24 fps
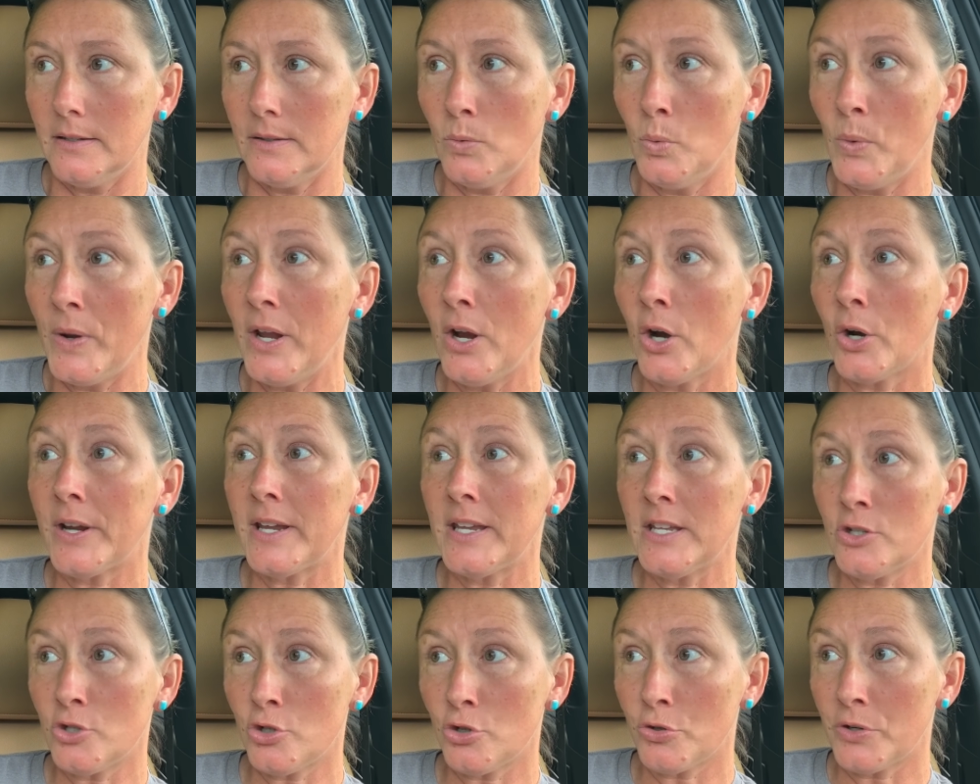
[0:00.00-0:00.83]
we are
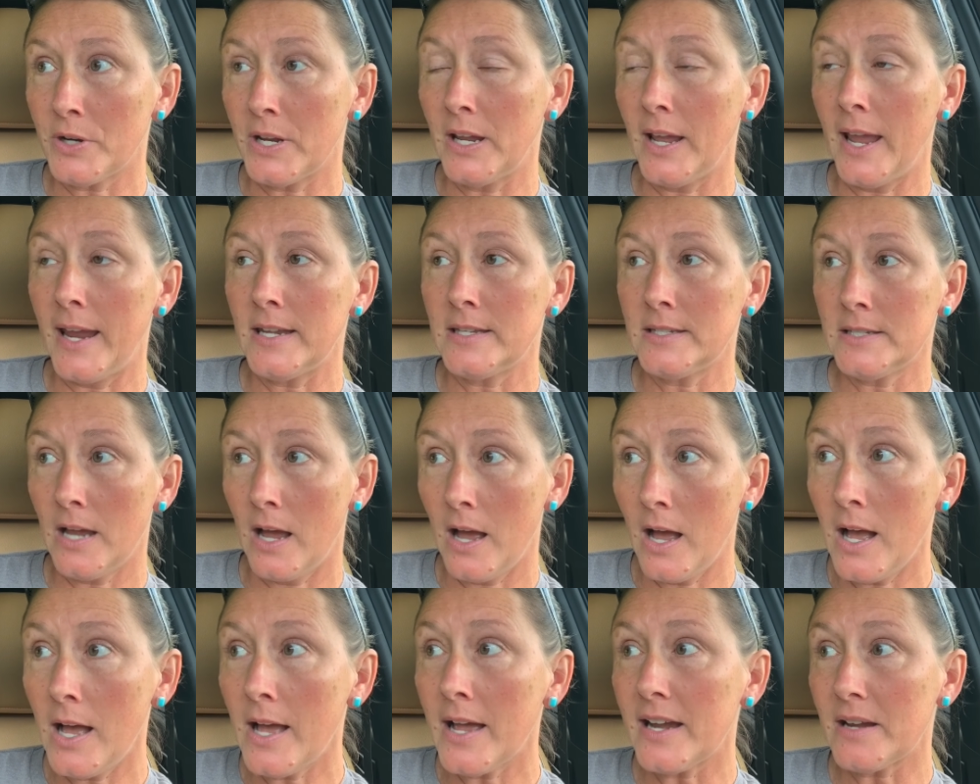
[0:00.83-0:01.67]
entering a
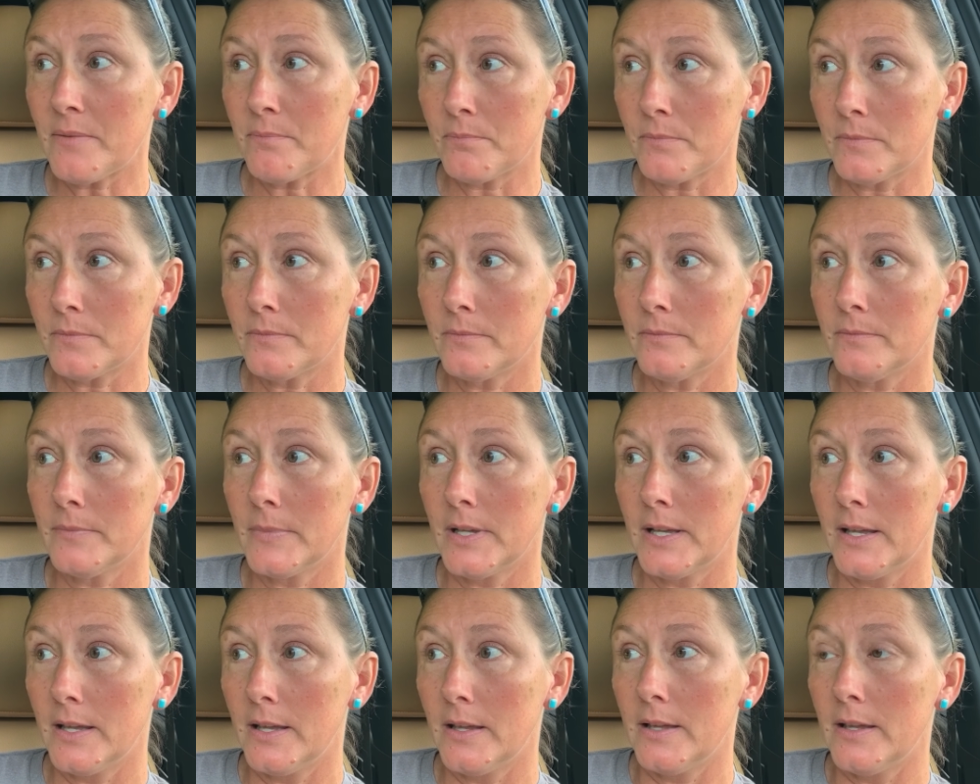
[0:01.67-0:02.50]
time
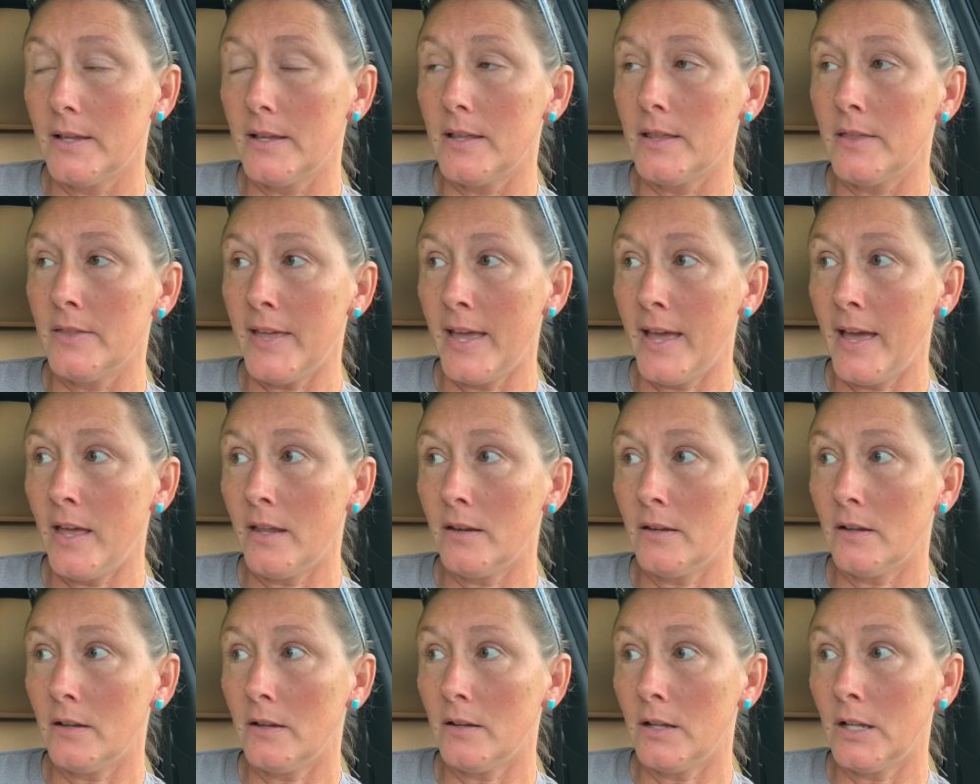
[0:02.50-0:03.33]
that
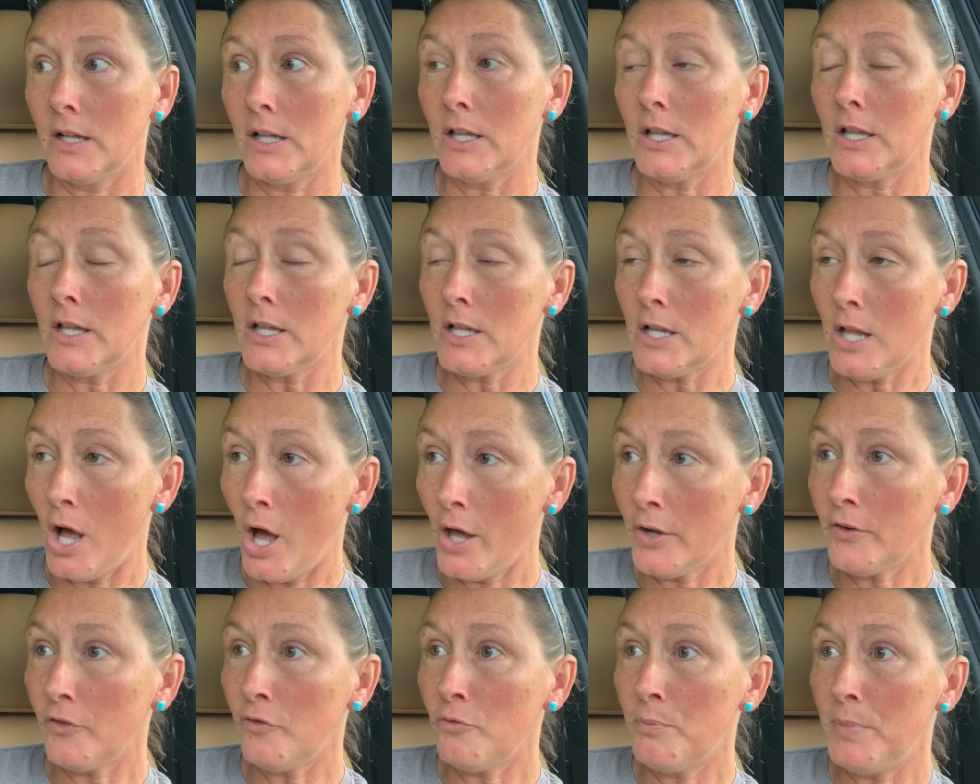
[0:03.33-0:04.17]
a
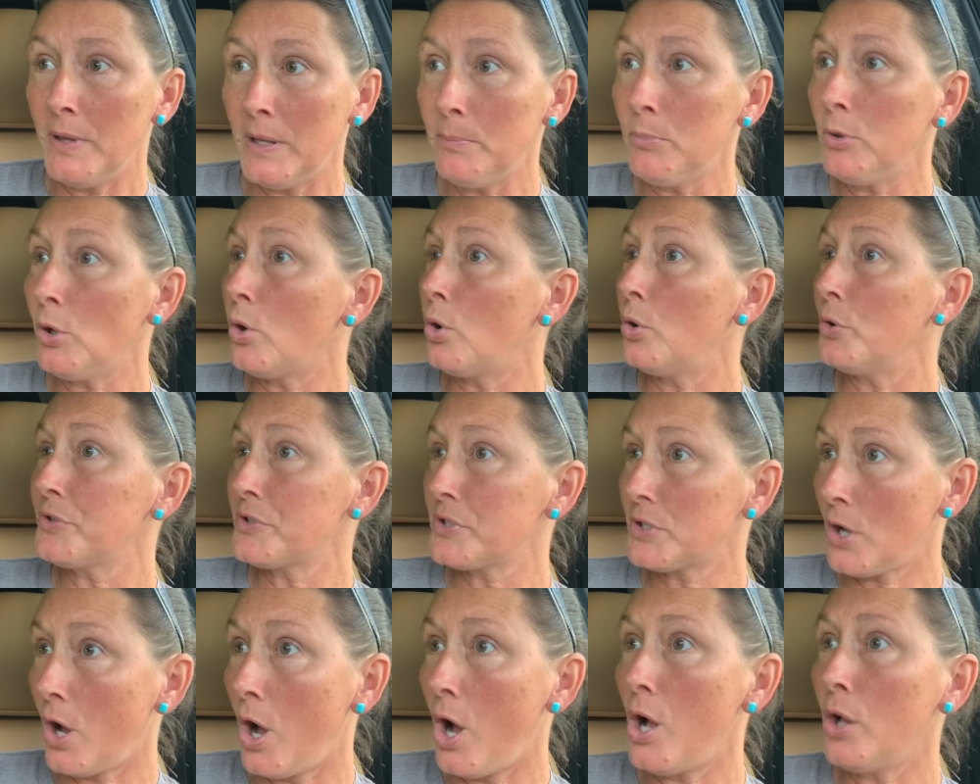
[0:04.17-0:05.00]
lot of biblical
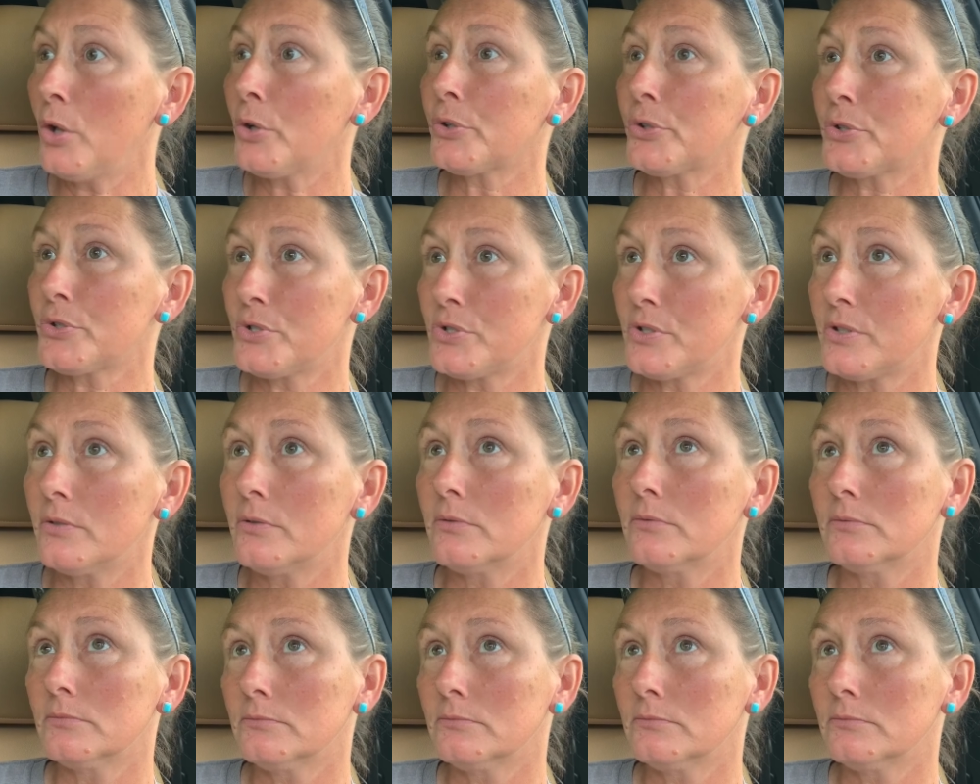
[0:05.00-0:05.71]
scholars